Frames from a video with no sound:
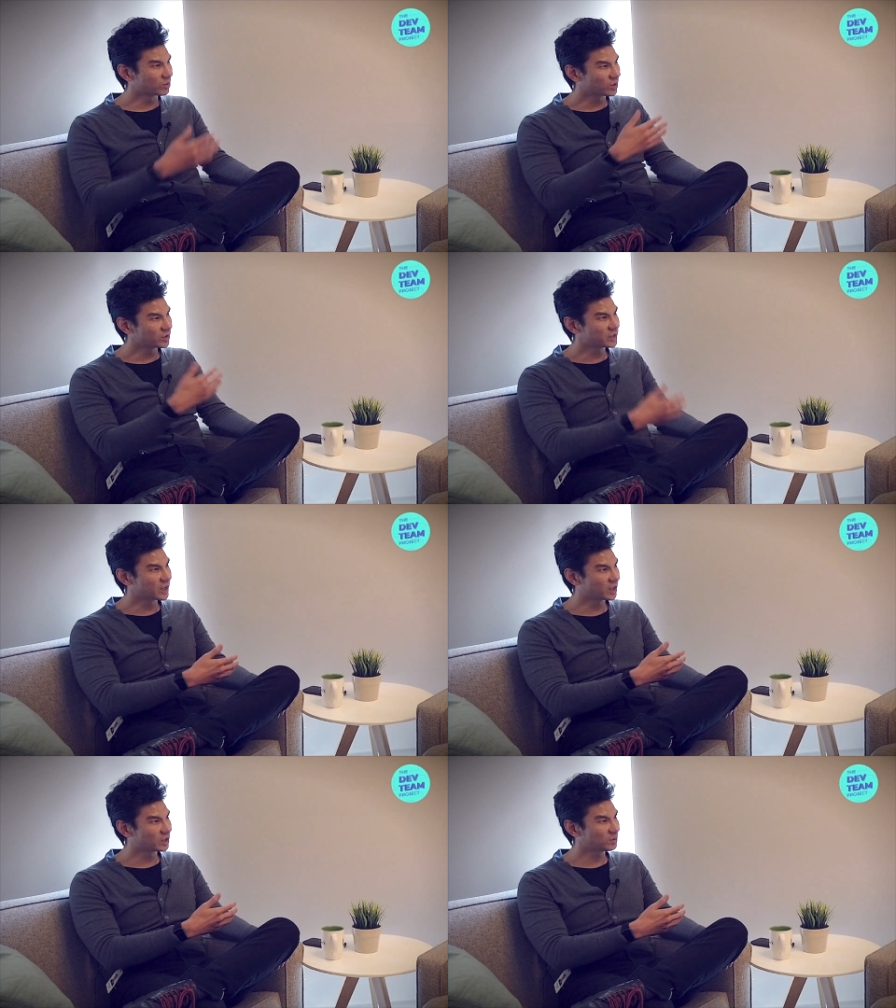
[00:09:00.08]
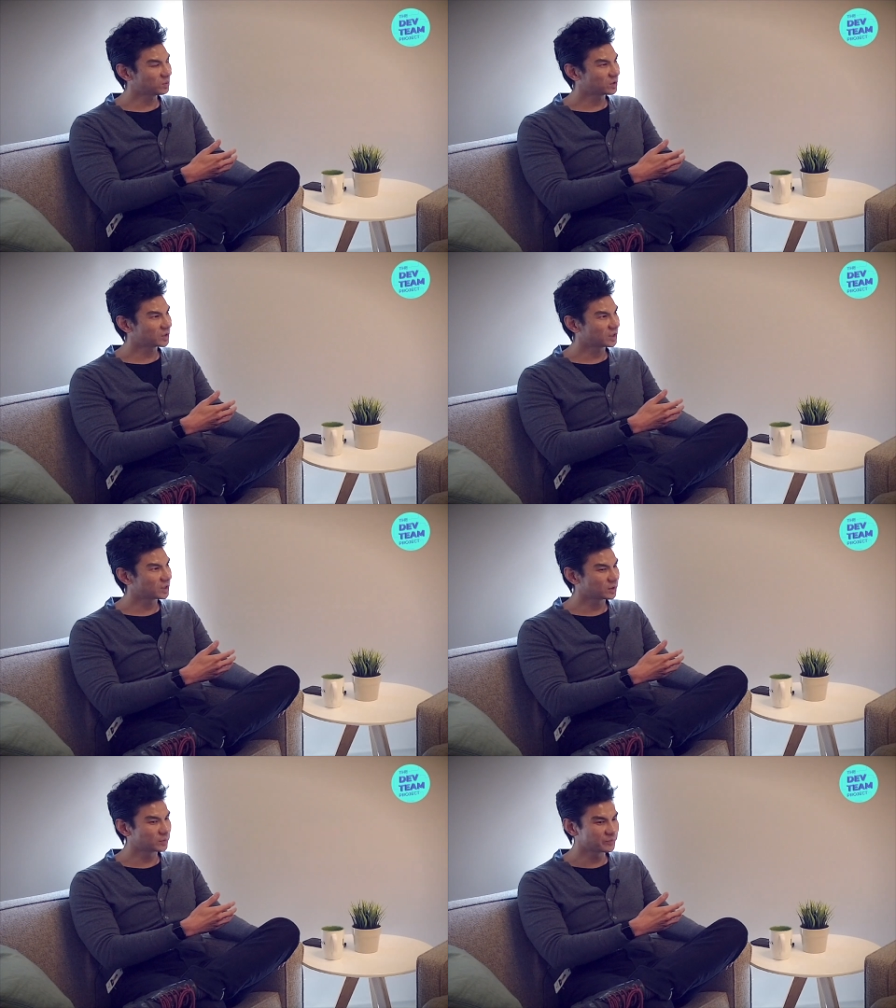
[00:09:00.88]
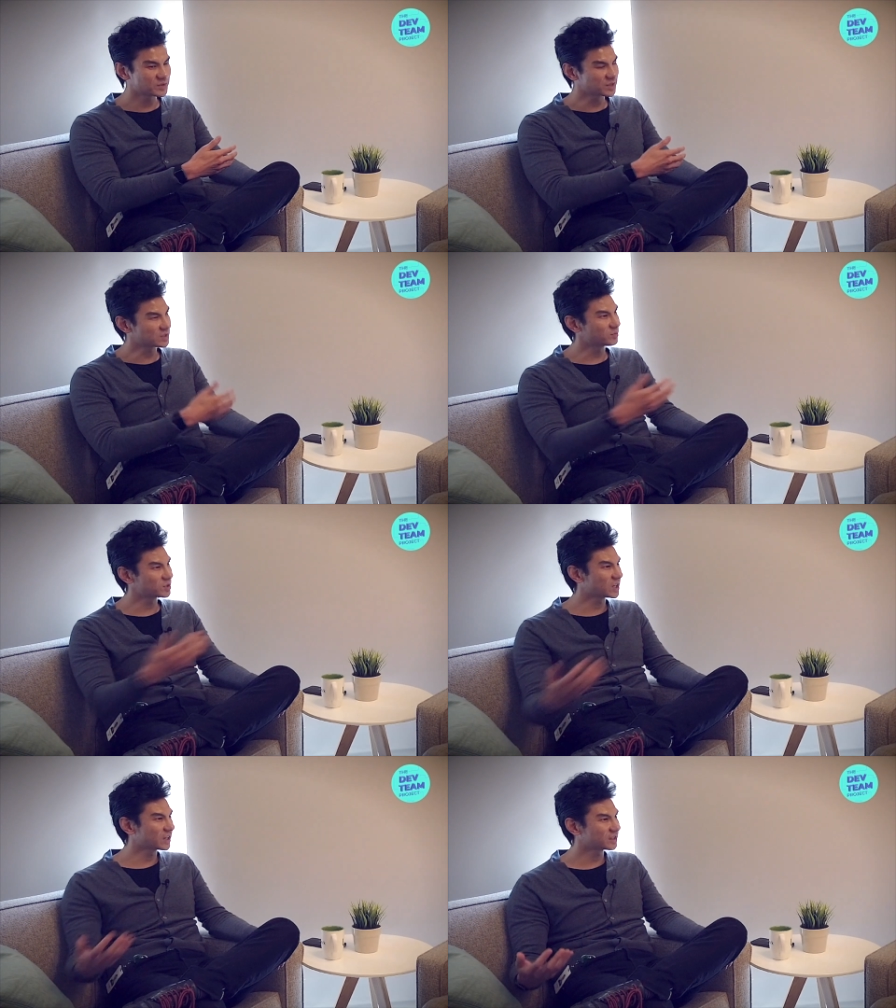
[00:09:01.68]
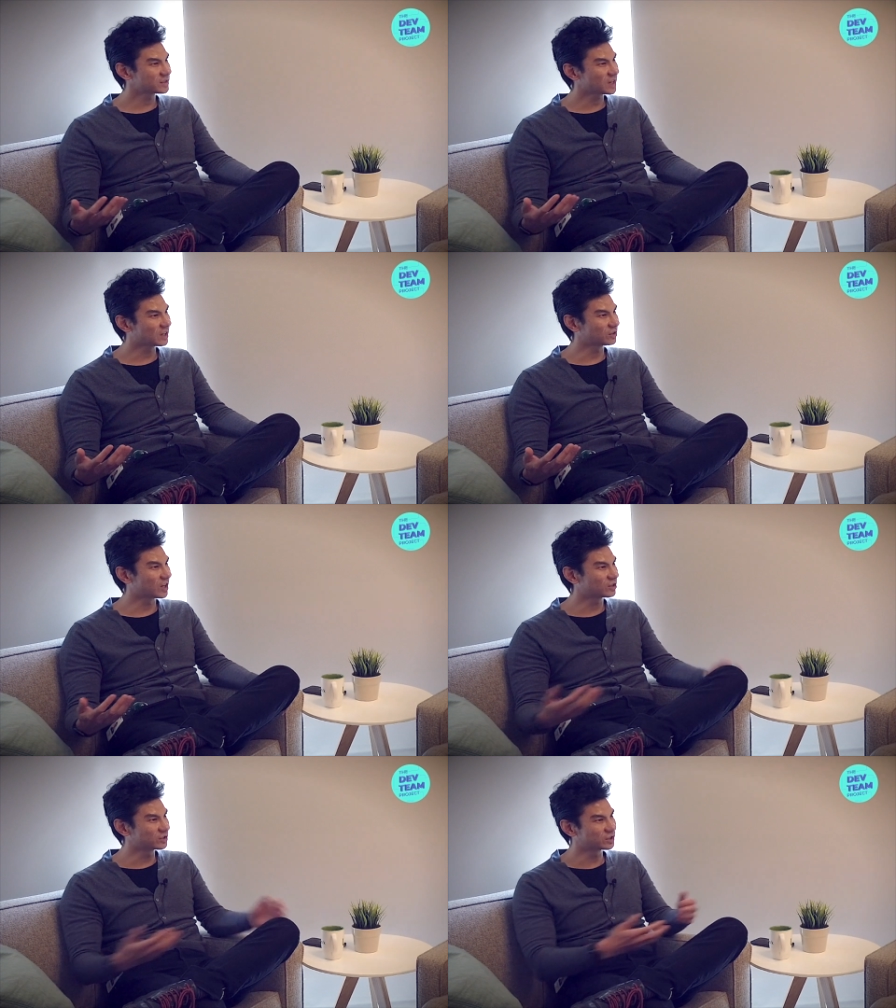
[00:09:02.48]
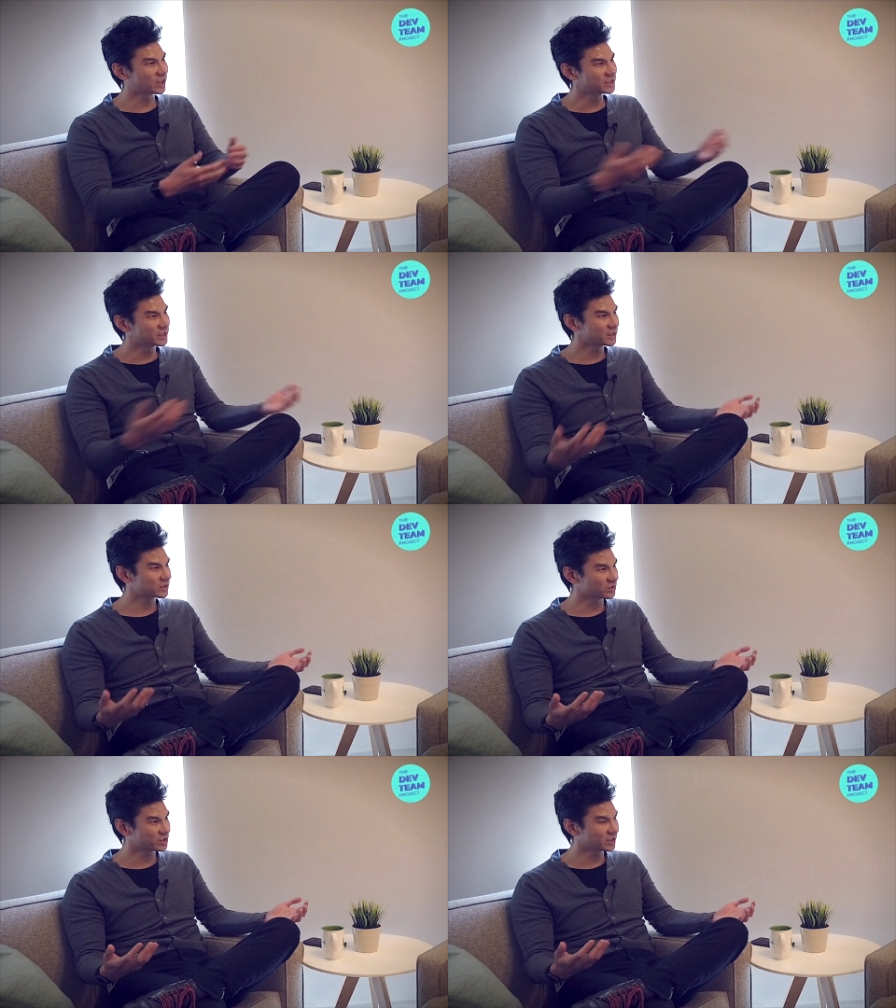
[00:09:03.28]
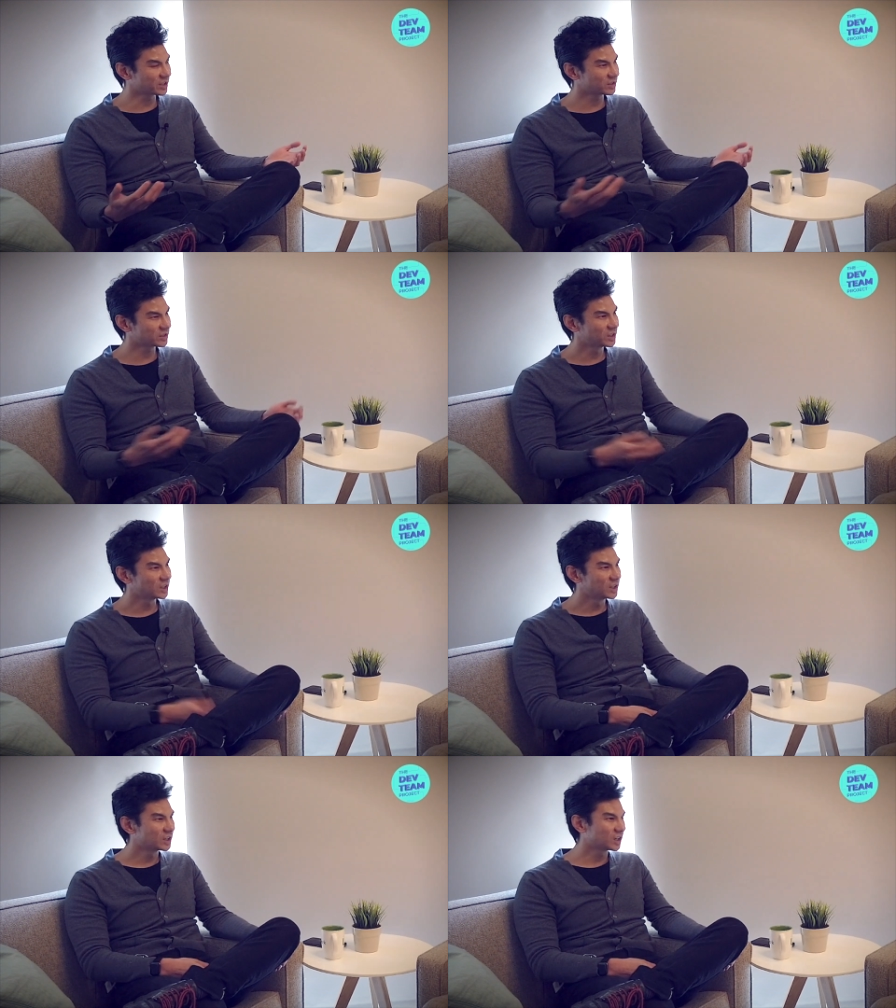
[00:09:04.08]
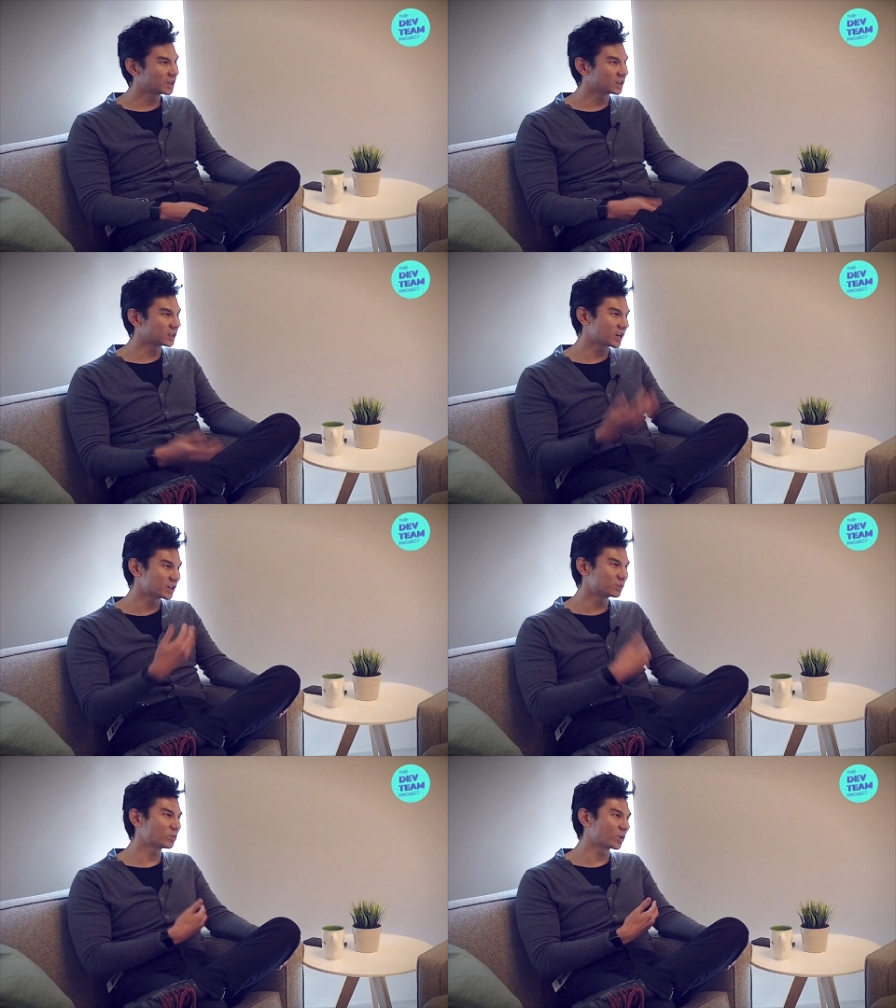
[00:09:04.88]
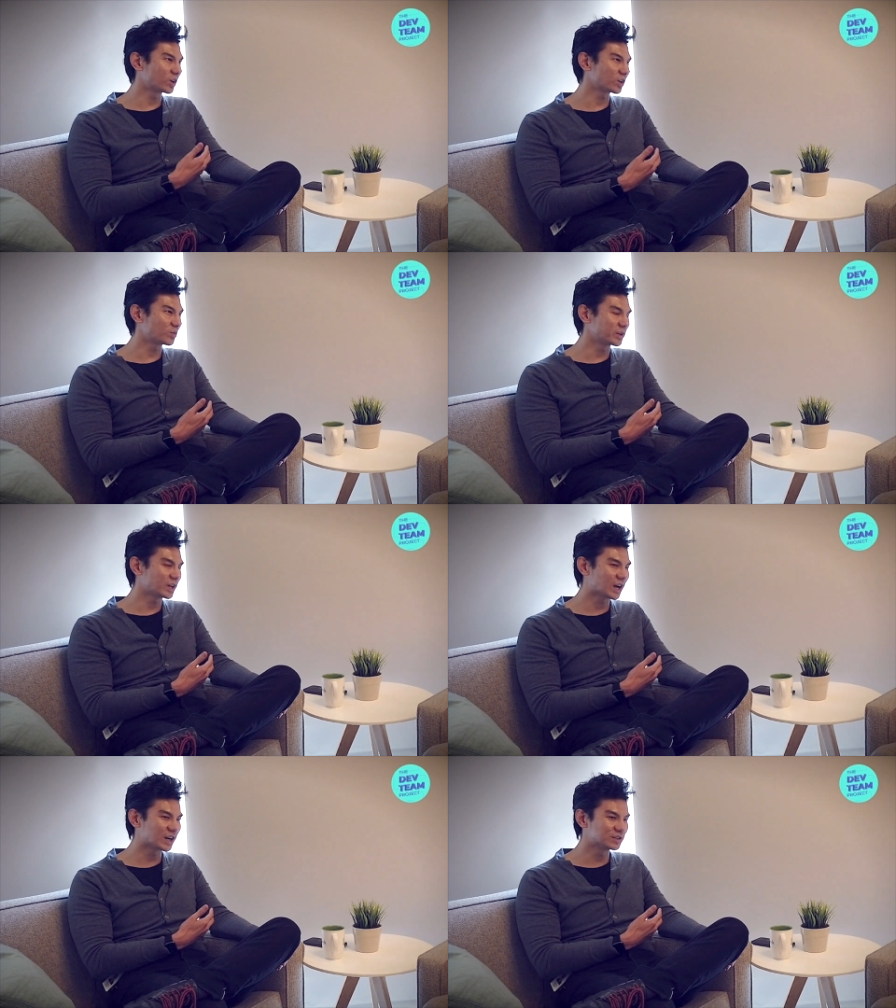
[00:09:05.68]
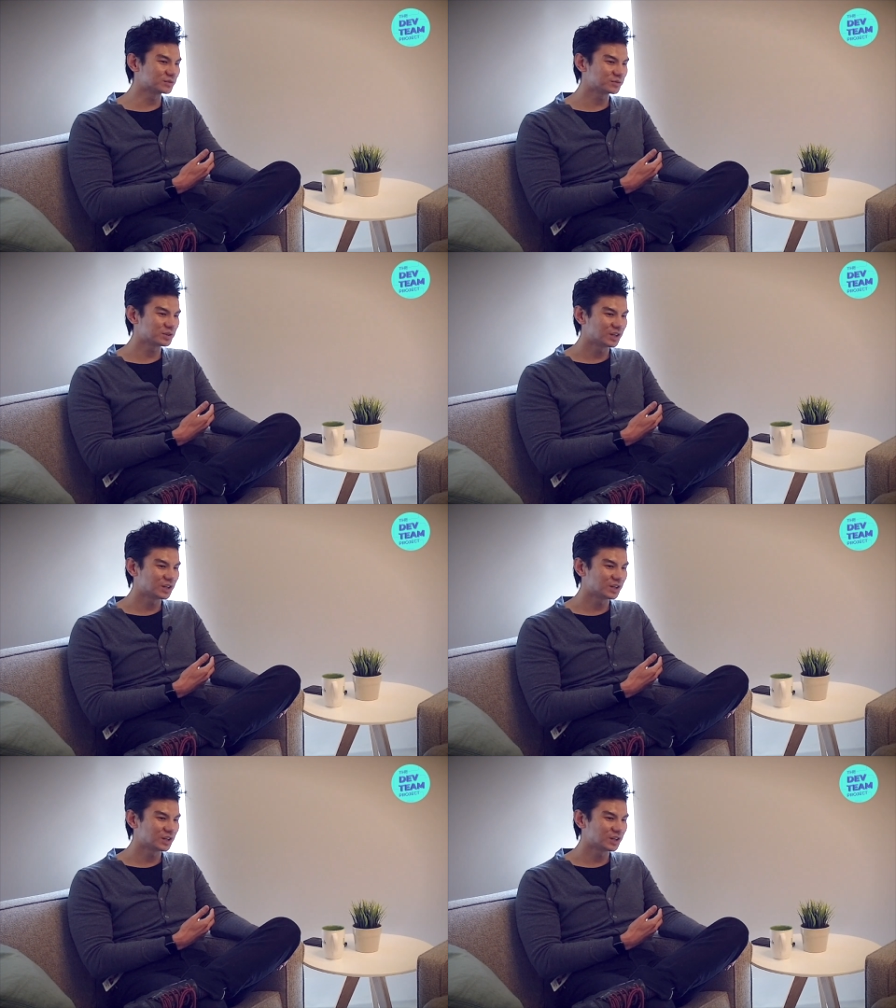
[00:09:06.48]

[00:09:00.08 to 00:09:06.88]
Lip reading: in order to help systematize how good ideas are shared, at Upwork we have